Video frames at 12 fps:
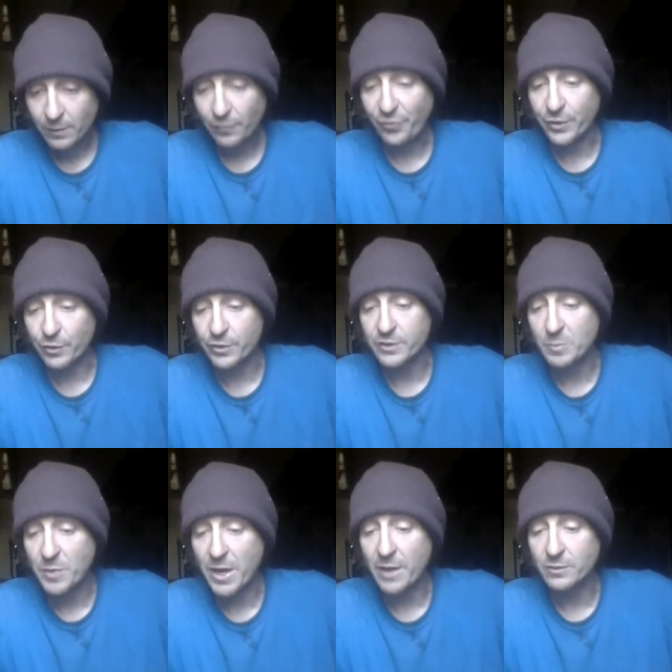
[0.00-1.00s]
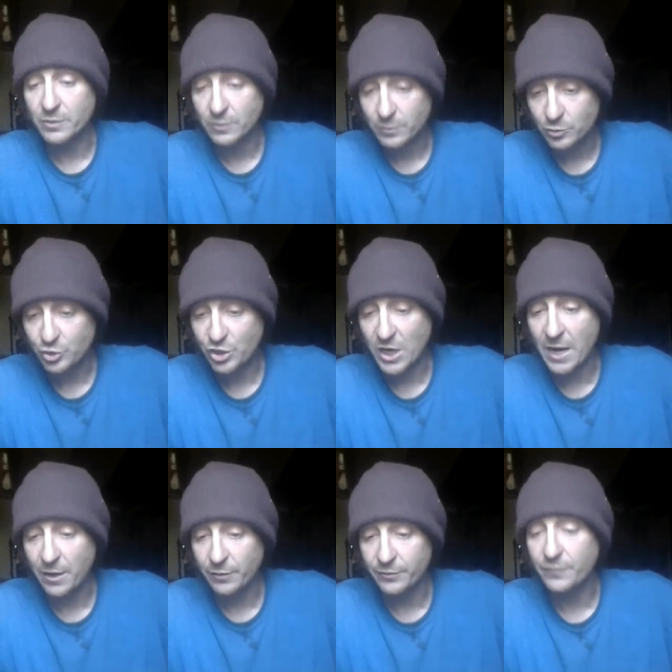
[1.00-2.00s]
theorists about
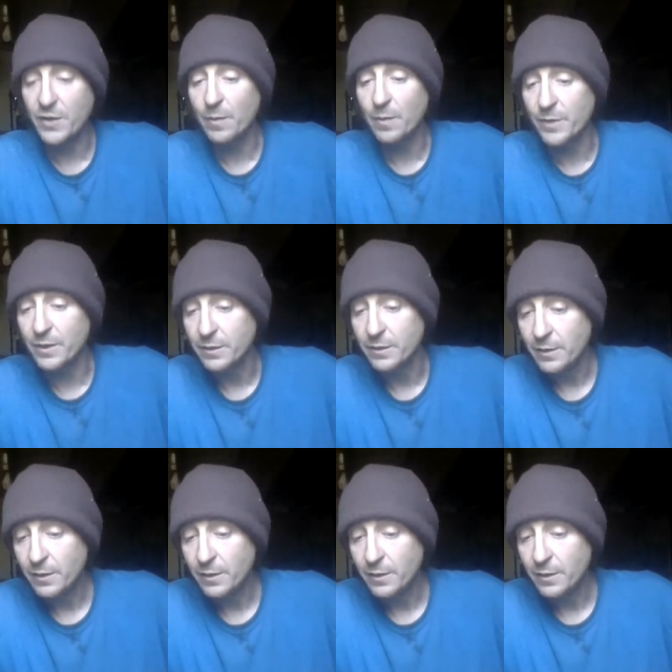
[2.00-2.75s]
child development,